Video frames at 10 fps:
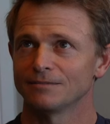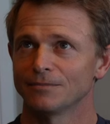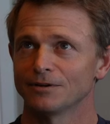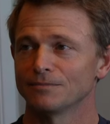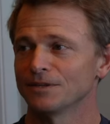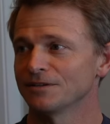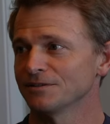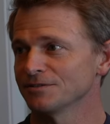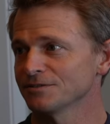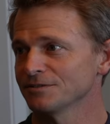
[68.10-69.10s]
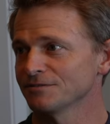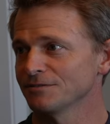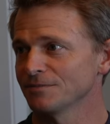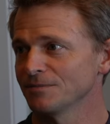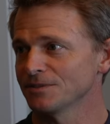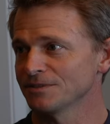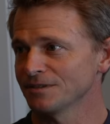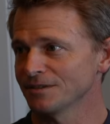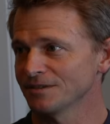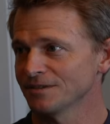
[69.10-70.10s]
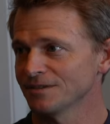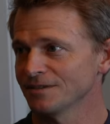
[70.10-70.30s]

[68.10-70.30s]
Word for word: Martin Mickos, if I'm not mistaken.